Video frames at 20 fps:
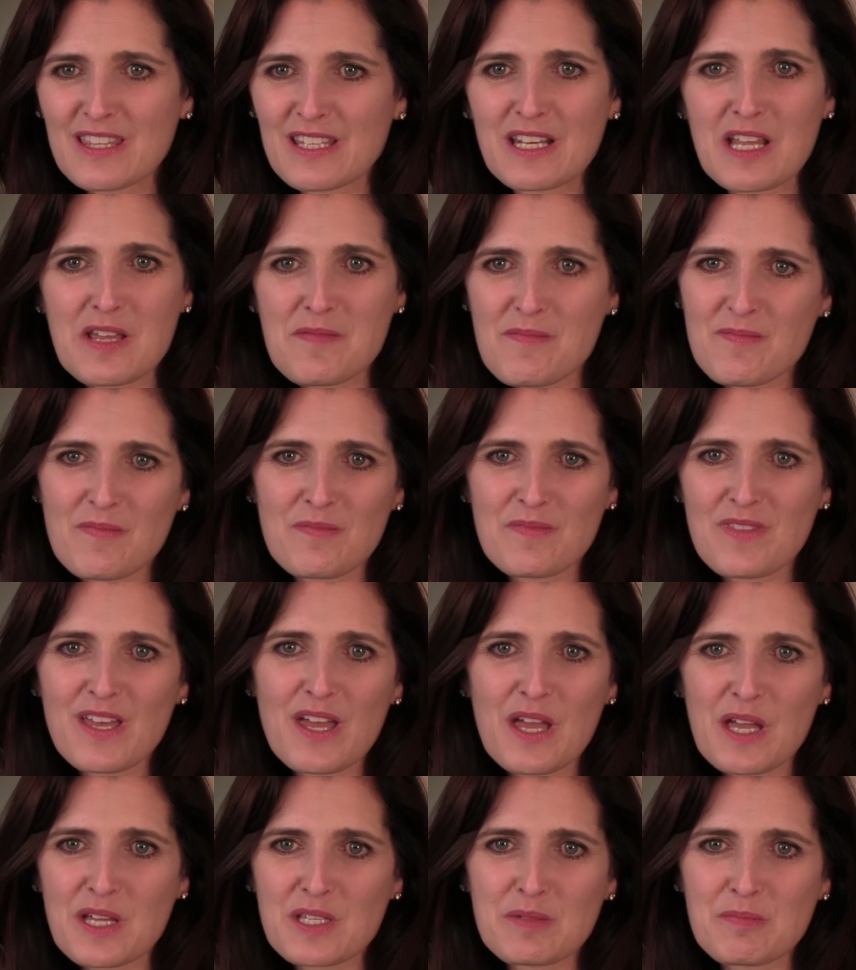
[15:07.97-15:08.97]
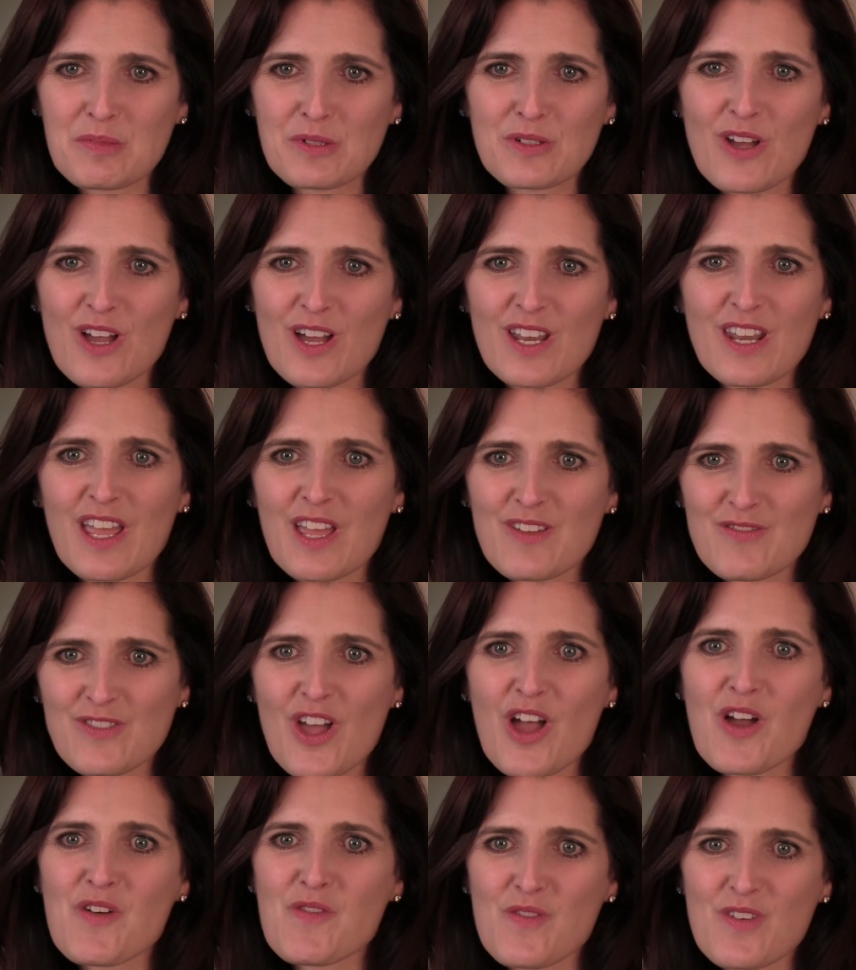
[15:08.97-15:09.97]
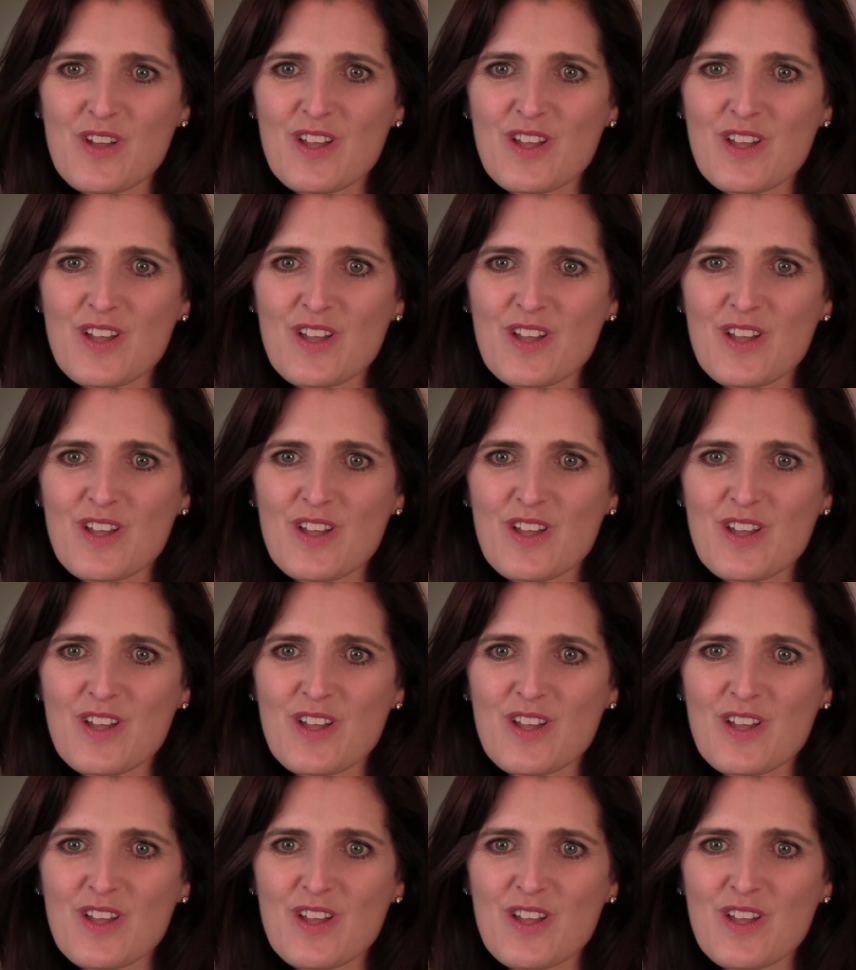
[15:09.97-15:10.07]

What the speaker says: that I'm the expert on. I have not.